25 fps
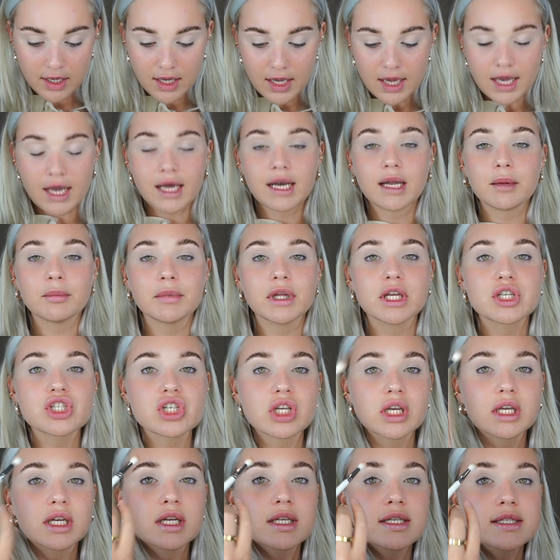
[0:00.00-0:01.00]
And I'm
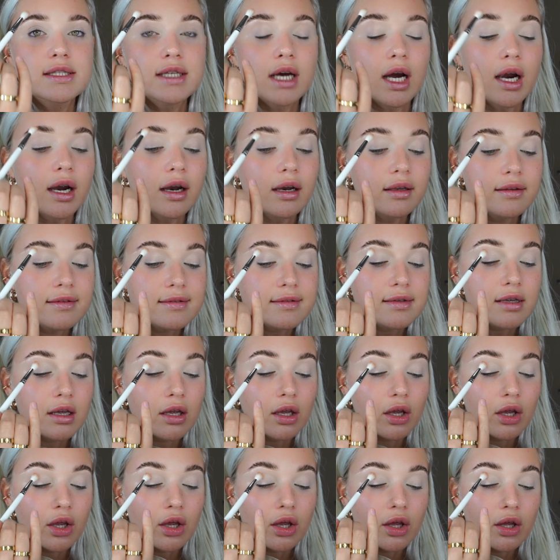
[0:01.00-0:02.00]
literally going to start
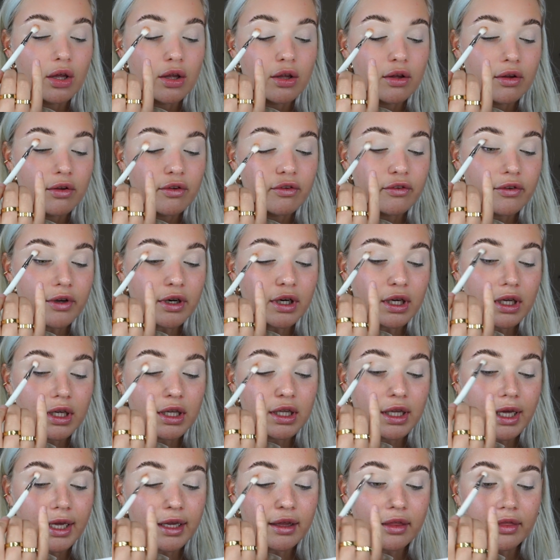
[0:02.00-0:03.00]

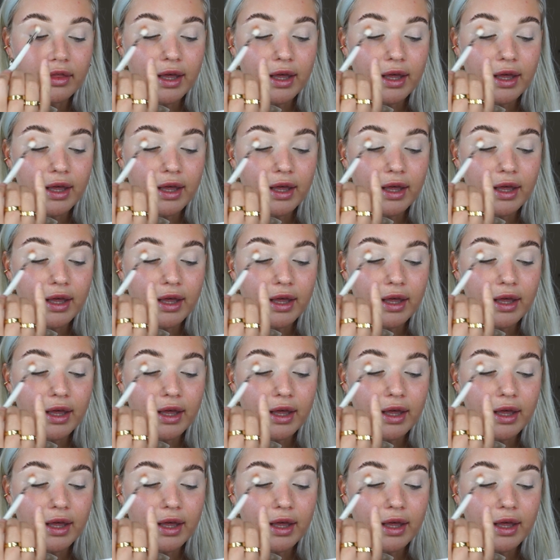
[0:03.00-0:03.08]
circling